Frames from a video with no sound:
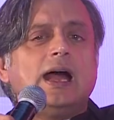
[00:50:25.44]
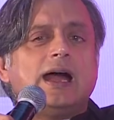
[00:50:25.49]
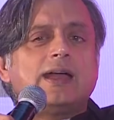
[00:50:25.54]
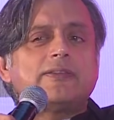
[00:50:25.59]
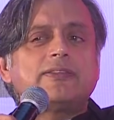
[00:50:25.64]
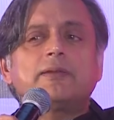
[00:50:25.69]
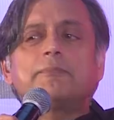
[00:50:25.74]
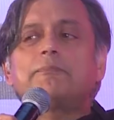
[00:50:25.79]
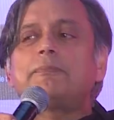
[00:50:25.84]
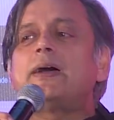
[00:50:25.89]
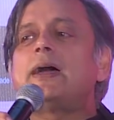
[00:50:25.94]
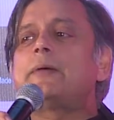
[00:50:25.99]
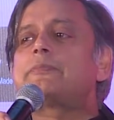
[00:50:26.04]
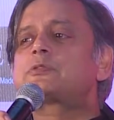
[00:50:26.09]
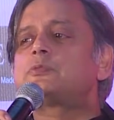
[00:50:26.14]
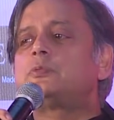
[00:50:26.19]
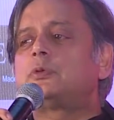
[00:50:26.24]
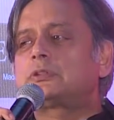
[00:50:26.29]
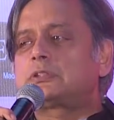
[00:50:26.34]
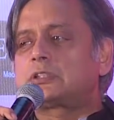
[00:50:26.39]
I think
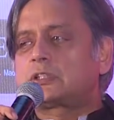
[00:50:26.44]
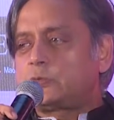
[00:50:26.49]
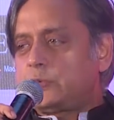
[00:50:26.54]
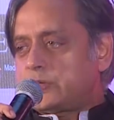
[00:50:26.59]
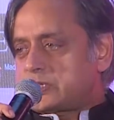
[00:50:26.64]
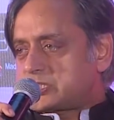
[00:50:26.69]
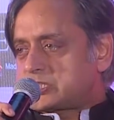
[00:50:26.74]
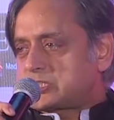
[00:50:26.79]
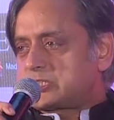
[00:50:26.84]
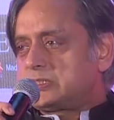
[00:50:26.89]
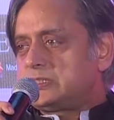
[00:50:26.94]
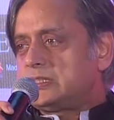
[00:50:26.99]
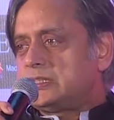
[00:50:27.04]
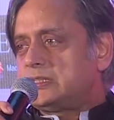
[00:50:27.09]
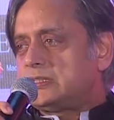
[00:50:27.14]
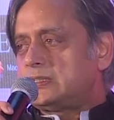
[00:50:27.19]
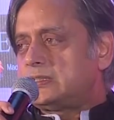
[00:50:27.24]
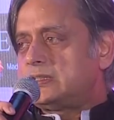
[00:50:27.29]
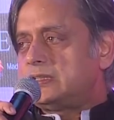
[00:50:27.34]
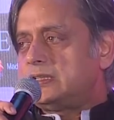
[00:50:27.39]
perhaps what the
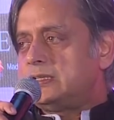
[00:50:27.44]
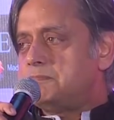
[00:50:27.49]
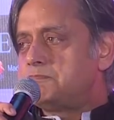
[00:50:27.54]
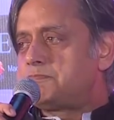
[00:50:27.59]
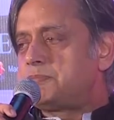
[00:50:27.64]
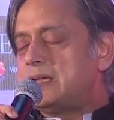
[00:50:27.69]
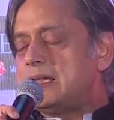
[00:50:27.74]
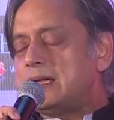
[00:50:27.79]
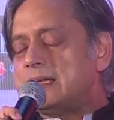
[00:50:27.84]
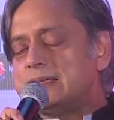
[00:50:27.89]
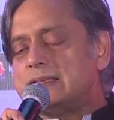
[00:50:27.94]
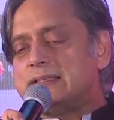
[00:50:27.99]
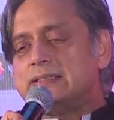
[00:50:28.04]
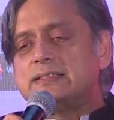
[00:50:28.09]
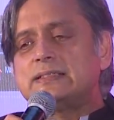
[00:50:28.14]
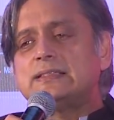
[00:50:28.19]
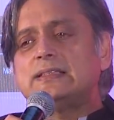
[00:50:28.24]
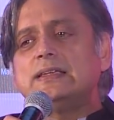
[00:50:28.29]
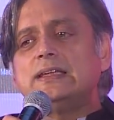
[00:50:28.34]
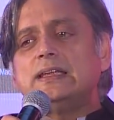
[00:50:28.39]
questioner
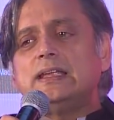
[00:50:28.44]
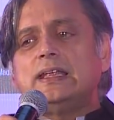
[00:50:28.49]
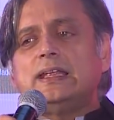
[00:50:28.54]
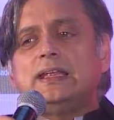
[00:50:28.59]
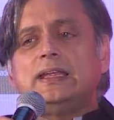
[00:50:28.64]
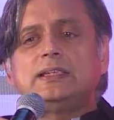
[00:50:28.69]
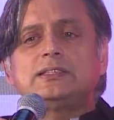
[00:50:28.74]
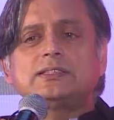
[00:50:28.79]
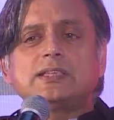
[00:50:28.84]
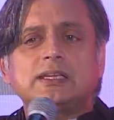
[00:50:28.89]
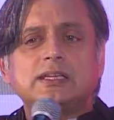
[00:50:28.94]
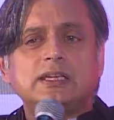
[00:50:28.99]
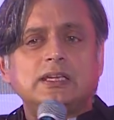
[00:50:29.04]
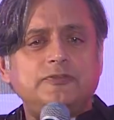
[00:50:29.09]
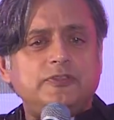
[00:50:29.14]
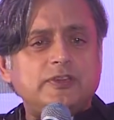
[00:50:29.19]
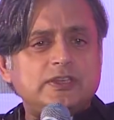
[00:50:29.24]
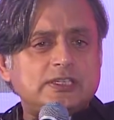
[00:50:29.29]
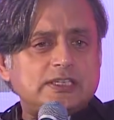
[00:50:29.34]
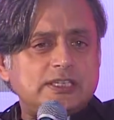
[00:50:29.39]
implied is that
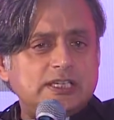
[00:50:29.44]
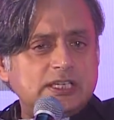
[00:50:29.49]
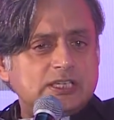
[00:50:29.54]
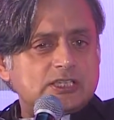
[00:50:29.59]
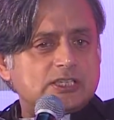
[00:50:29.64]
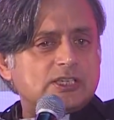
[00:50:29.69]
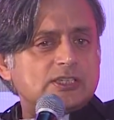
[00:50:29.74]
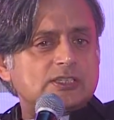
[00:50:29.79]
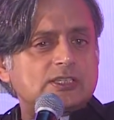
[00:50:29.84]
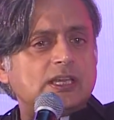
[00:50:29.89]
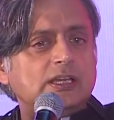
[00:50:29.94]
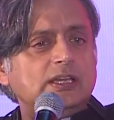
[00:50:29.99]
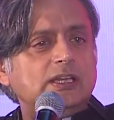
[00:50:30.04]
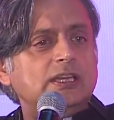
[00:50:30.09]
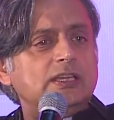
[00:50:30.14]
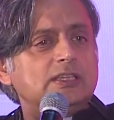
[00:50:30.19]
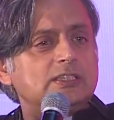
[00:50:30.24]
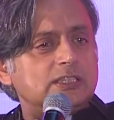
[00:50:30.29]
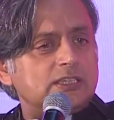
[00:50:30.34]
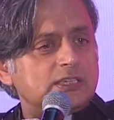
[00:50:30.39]
if it teaches
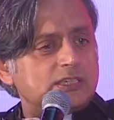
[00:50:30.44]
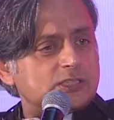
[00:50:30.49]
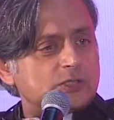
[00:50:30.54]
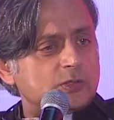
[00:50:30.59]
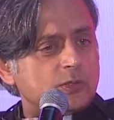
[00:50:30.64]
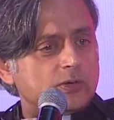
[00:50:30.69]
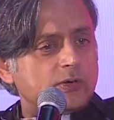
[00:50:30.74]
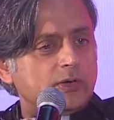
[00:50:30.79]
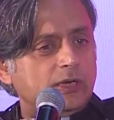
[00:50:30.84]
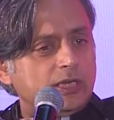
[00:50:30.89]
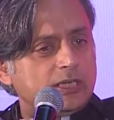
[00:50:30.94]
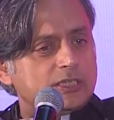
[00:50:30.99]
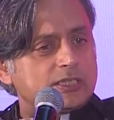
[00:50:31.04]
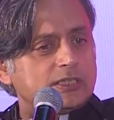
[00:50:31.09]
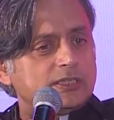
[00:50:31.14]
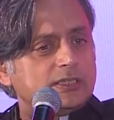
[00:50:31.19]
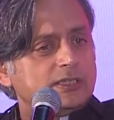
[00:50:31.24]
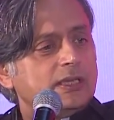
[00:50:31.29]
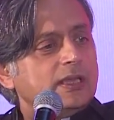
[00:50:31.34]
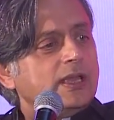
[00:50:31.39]
allegiance to a
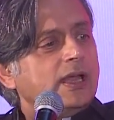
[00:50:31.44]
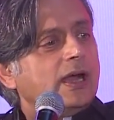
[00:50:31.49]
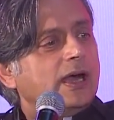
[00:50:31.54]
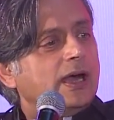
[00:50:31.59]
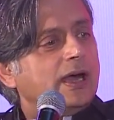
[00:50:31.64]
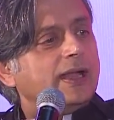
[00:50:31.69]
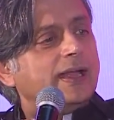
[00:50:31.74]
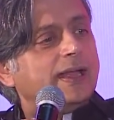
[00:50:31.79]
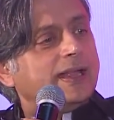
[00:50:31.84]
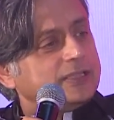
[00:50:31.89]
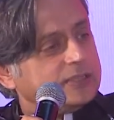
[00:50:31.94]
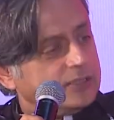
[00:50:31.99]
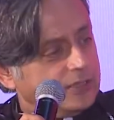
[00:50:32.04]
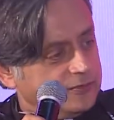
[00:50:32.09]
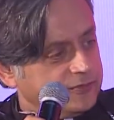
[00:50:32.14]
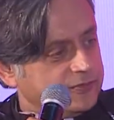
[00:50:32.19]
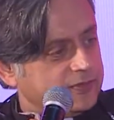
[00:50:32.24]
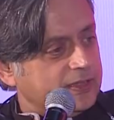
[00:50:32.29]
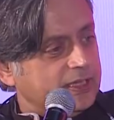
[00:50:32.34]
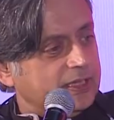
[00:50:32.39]
religion ahead
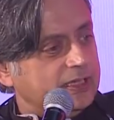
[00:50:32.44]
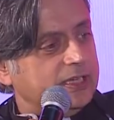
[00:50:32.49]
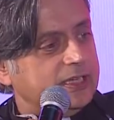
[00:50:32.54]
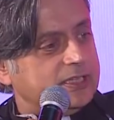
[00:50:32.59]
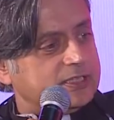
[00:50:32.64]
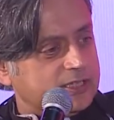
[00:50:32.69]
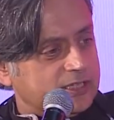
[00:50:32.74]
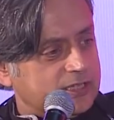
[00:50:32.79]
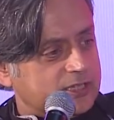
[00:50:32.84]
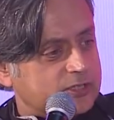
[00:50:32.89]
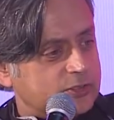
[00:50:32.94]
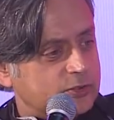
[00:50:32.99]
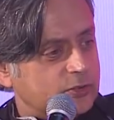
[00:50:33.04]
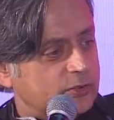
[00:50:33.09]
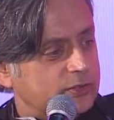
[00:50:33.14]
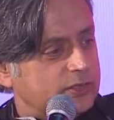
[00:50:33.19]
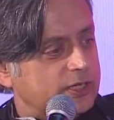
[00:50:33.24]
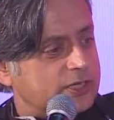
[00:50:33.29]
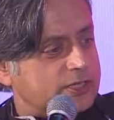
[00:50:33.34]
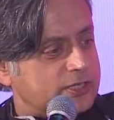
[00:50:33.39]
of allegiance to
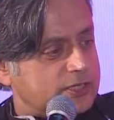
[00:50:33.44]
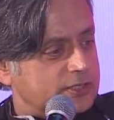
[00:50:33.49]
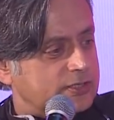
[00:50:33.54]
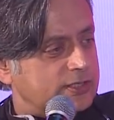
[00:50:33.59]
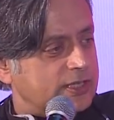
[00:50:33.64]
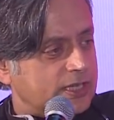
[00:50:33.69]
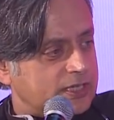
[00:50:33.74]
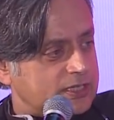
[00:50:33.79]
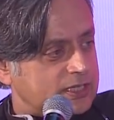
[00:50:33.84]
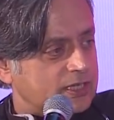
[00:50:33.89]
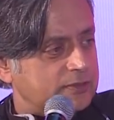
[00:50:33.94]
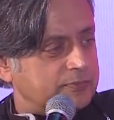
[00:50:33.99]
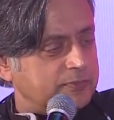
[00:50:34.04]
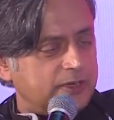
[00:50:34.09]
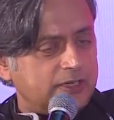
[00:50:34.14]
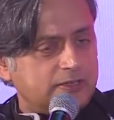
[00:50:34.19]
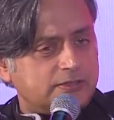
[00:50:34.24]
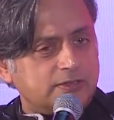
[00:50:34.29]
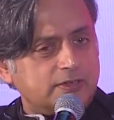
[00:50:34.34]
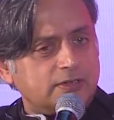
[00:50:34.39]
your nation, that's
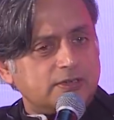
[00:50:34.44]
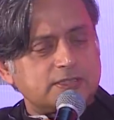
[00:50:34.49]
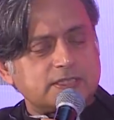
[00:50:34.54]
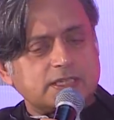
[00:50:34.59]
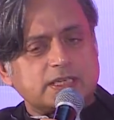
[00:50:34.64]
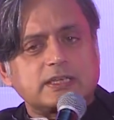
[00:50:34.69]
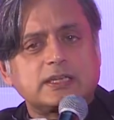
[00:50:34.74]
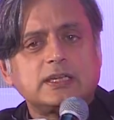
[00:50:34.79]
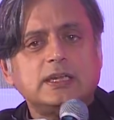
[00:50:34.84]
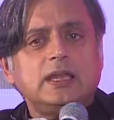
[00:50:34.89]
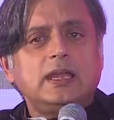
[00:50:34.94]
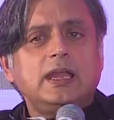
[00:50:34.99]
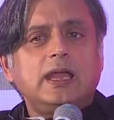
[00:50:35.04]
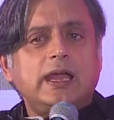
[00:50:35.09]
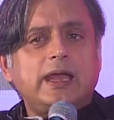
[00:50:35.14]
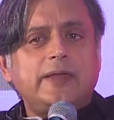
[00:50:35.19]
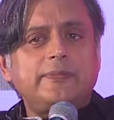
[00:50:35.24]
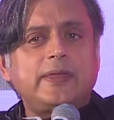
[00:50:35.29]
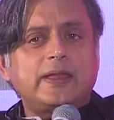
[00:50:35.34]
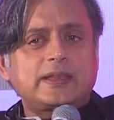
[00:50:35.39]
unpatriotic.
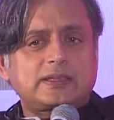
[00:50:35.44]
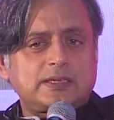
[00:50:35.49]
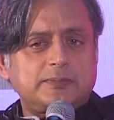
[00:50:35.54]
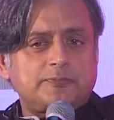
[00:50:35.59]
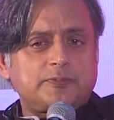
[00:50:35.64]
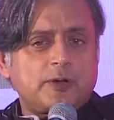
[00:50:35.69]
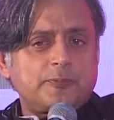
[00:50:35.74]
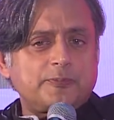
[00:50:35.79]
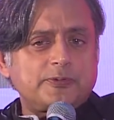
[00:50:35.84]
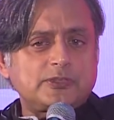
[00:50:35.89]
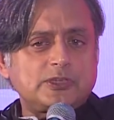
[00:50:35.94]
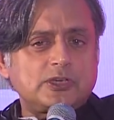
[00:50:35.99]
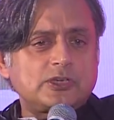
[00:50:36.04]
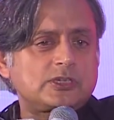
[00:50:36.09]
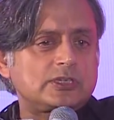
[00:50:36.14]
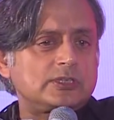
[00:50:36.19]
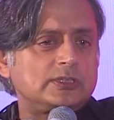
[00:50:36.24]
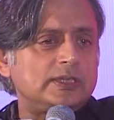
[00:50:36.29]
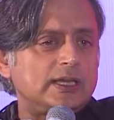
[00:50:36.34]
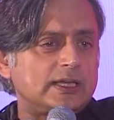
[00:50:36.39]
And that's a
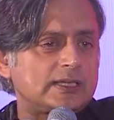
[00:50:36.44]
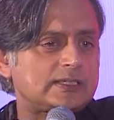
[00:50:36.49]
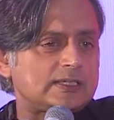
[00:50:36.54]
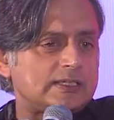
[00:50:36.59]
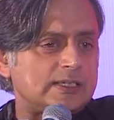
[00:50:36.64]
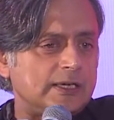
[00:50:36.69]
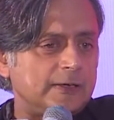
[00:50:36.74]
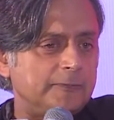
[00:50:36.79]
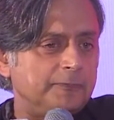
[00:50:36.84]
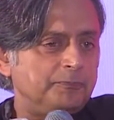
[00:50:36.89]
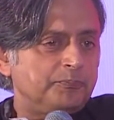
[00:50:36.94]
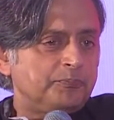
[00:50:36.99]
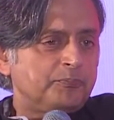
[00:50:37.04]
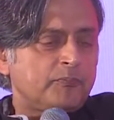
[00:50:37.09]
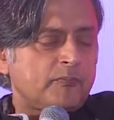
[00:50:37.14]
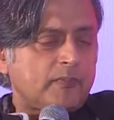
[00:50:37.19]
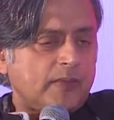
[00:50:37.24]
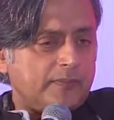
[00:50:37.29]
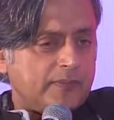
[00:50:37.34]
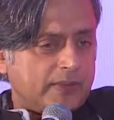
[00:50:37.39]
proposition that
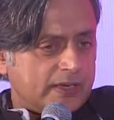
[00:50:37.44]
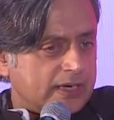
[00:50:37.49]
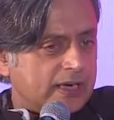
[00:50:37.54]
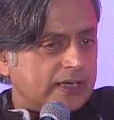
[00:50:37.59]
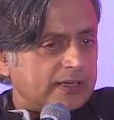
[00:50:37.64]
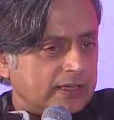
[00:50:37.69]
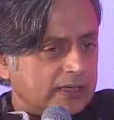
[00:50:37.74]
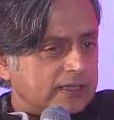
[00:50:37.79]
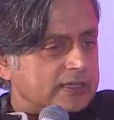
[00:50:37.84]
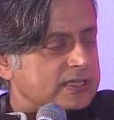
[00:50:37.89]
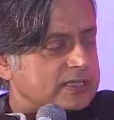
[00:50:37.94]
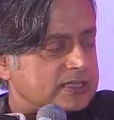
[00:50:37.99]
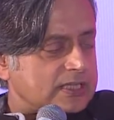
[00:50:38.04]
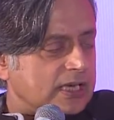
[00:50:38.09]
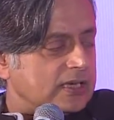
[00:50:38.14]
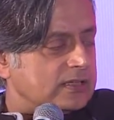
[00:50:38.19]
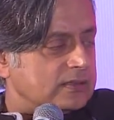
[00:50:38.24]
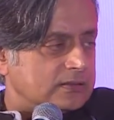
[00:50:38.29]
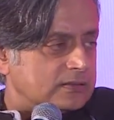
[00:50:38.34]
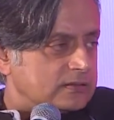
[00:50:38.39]
I
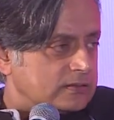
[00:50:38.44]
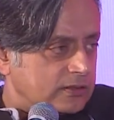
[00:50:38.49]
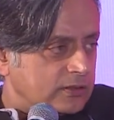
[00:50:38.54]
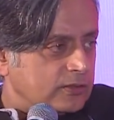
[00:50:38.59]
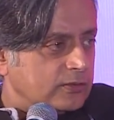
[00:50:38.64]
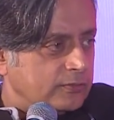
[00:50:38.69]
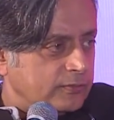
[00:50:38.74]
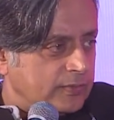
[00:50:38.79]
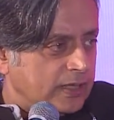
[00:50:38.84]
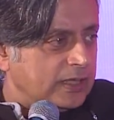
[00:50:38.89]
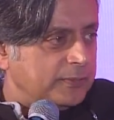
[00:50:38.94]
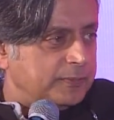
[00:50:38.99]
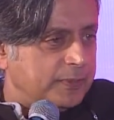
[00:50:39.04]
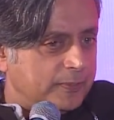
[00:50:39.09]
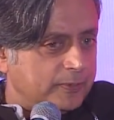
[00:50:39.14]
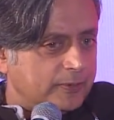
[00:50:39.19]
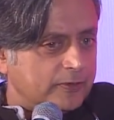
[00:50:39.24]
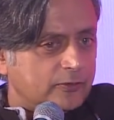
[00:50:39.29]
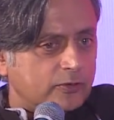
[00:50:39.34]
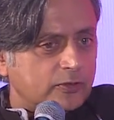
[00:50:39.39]
understand, many
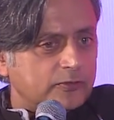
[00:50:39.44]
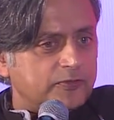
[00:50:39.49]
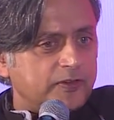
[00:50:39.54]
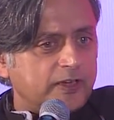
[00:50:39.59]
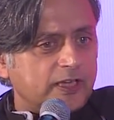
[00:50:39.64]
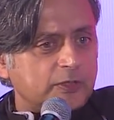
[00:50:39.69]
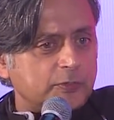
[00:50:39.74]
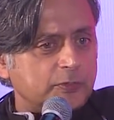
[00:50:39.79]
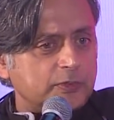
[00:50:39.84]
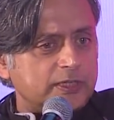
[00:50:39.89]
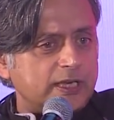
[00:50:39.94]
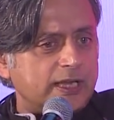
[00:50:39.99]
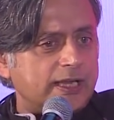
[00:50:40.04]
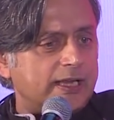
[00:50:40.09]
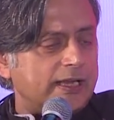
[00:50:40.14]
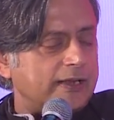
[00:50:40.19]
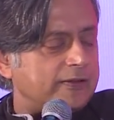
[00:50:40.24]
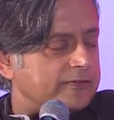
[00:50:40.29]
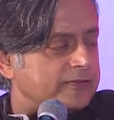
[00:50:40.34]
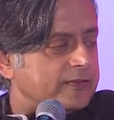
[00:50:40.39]
people of good faith would
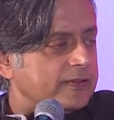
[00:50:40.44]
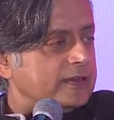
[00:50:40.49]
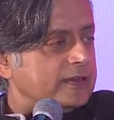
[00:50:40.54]
have.